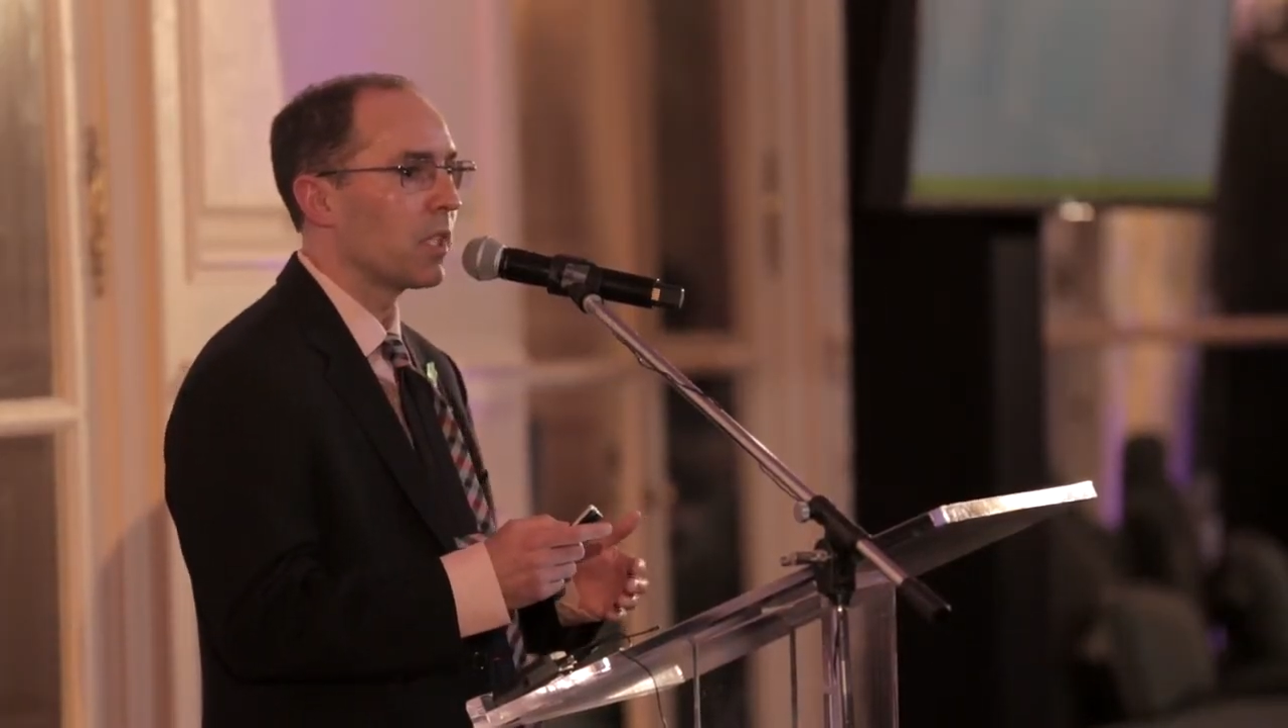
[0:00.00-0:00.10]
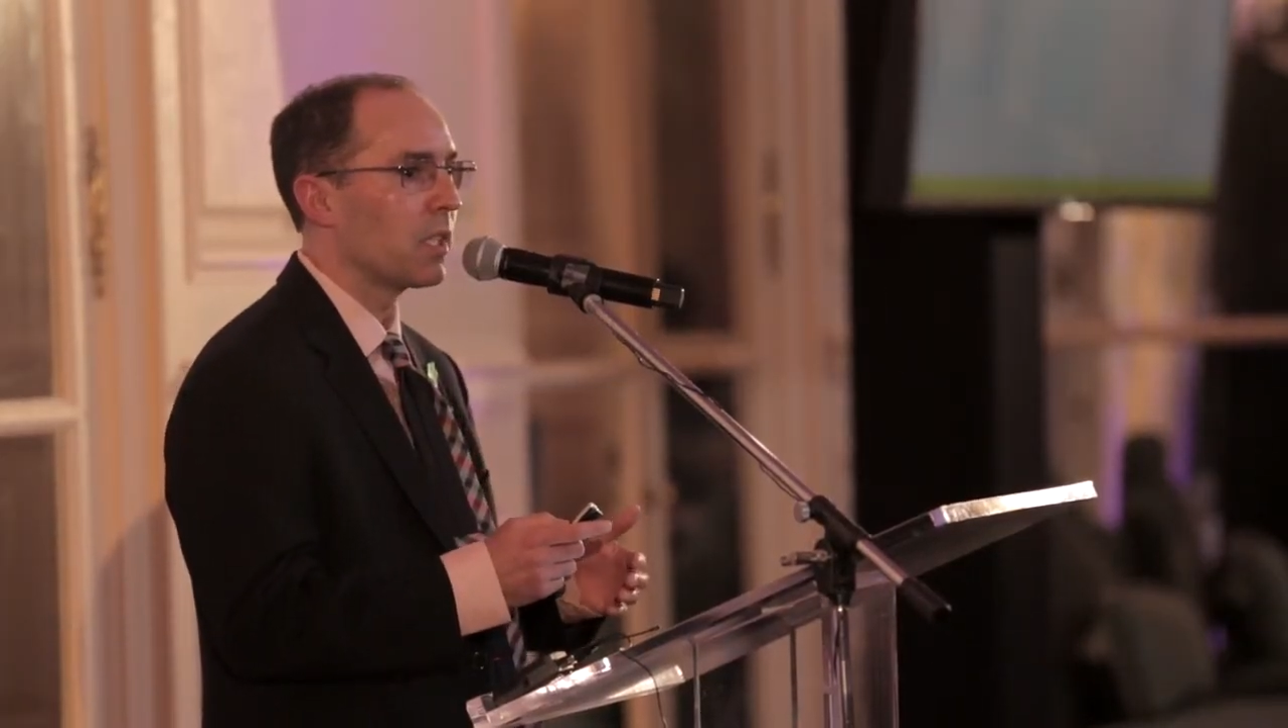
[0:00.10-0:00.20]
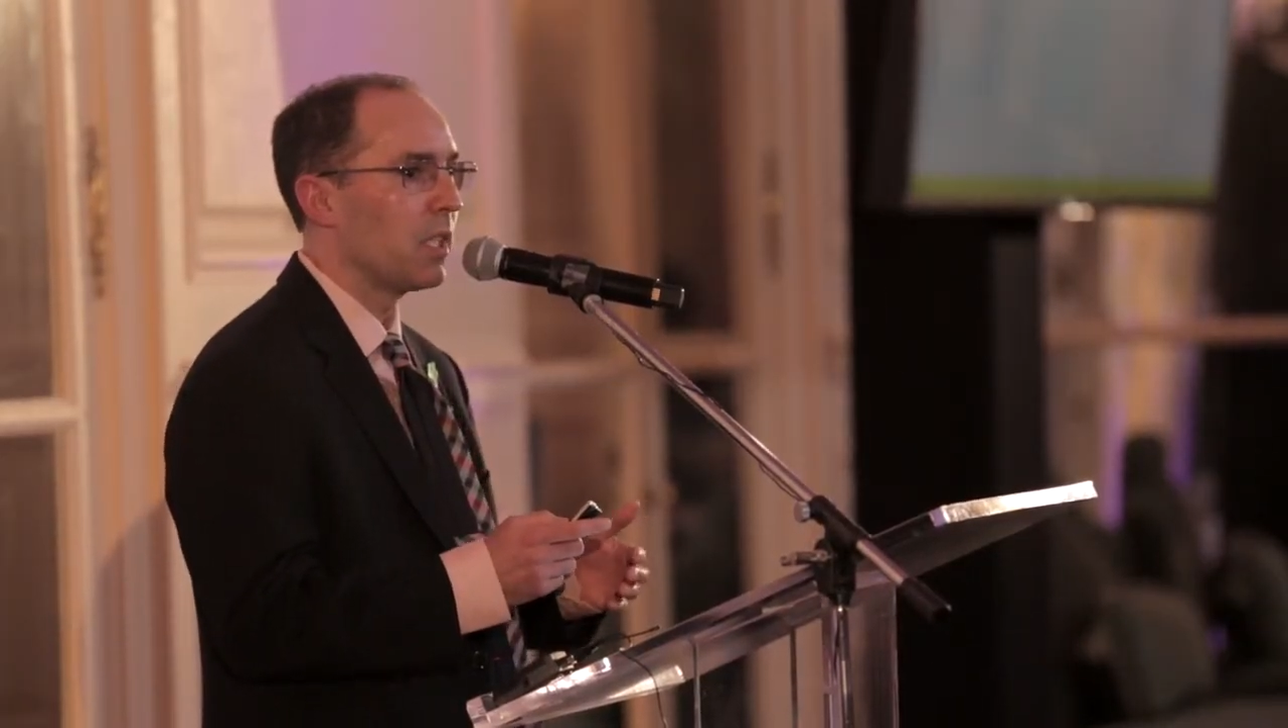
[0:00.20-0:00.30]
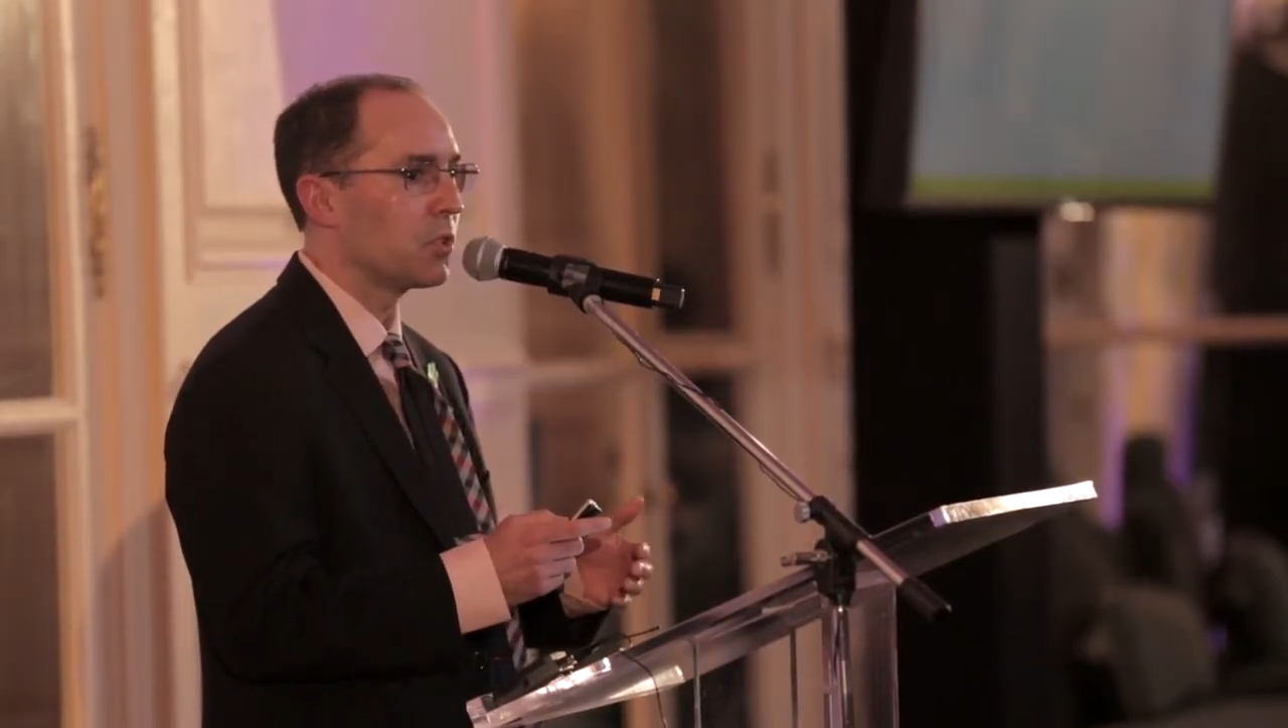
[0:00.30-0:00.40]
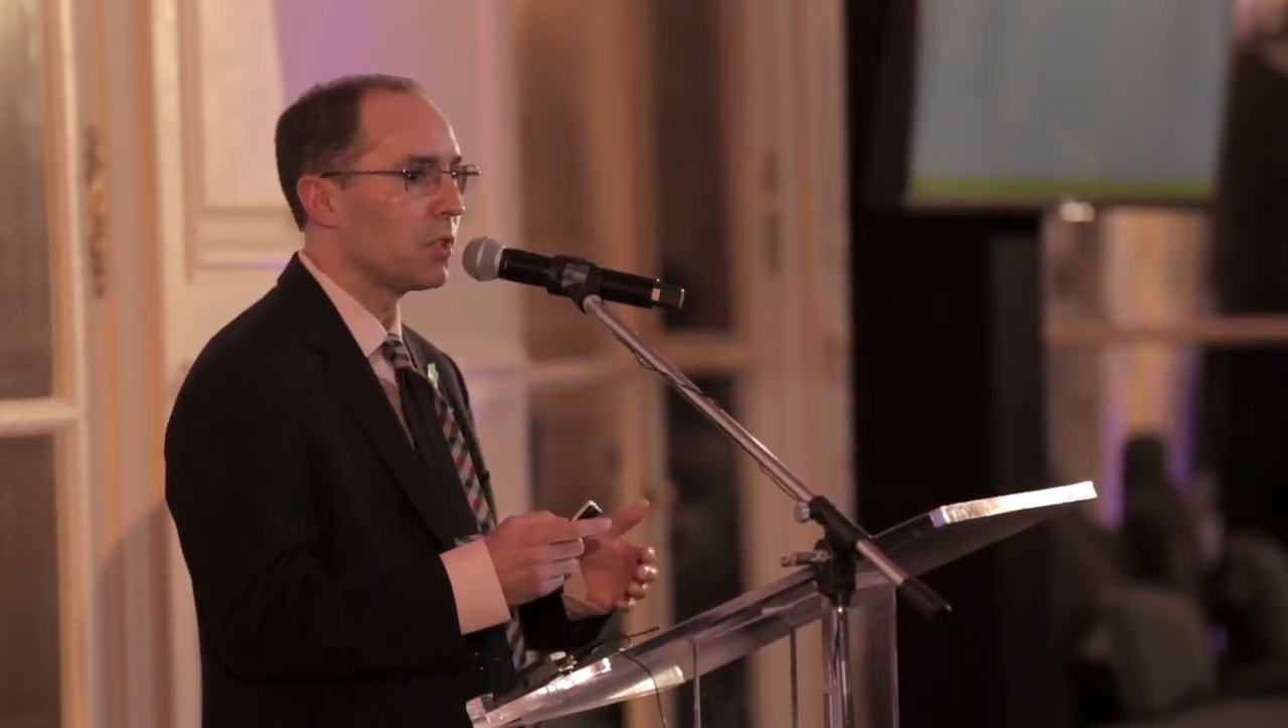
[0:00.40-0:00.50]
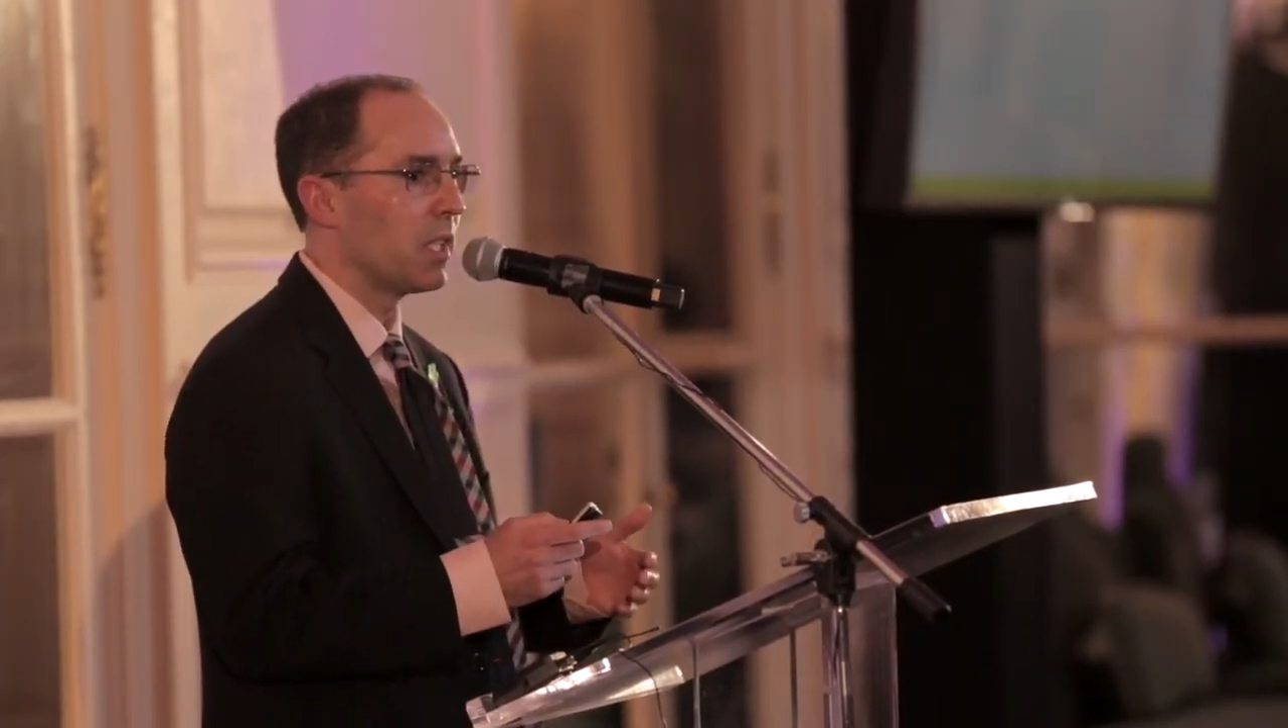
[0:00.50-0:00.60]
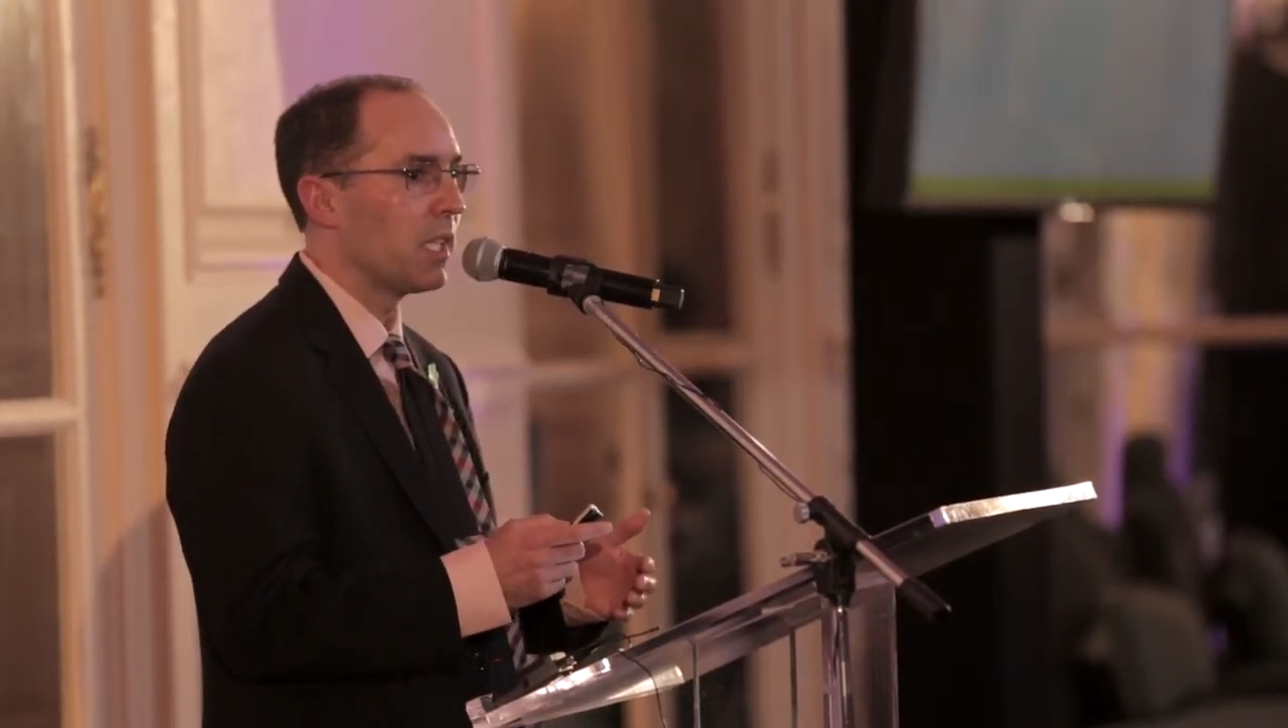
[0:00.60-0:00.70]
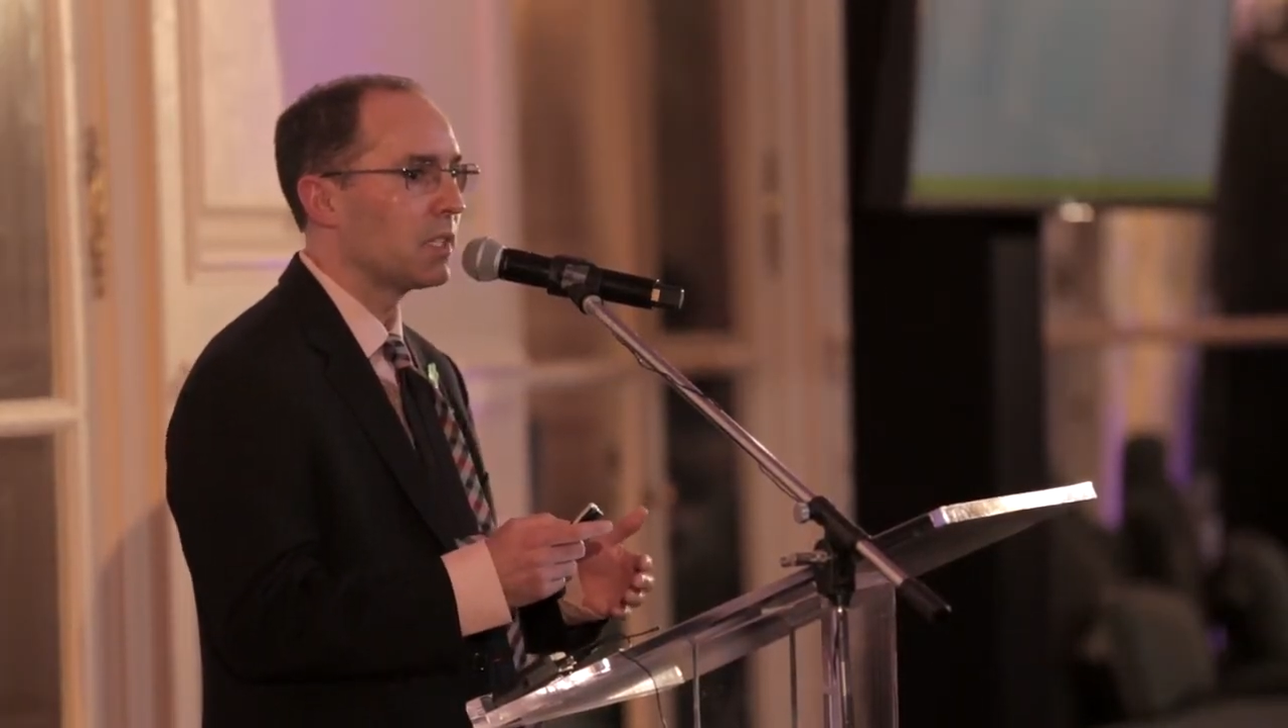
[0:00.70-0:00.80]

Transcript: or cognition in any